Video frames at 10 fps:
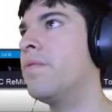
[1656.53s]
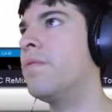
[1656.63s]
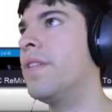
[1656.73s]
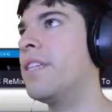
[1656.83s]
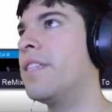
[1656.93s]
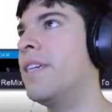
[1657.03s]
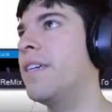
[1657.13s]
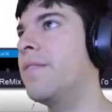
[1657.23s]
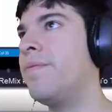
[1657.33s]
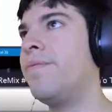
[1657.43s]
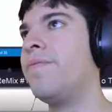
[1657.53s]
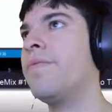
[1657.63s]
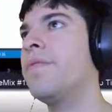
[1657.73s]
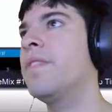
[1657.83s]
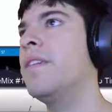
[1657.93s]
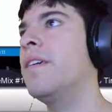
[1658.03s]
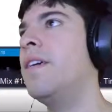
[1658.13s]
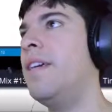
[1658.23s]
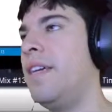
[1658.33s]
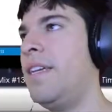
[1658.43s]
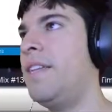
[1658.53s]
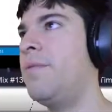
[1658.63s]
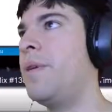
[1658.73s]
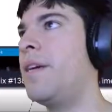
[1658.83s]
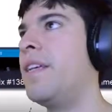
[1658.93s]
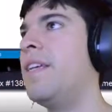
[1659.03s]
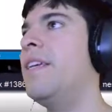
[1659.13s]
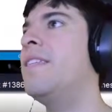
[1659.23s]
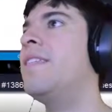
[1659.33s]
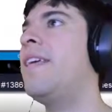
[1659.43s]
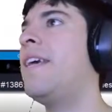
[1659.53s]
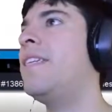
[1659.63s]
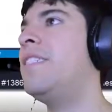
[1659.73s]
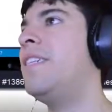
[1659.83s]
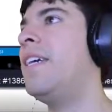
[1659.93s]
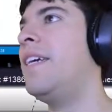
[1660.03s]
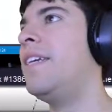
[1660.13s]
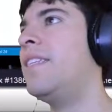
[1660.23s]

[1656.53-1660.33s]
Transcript: this thing is we're going to instantiate.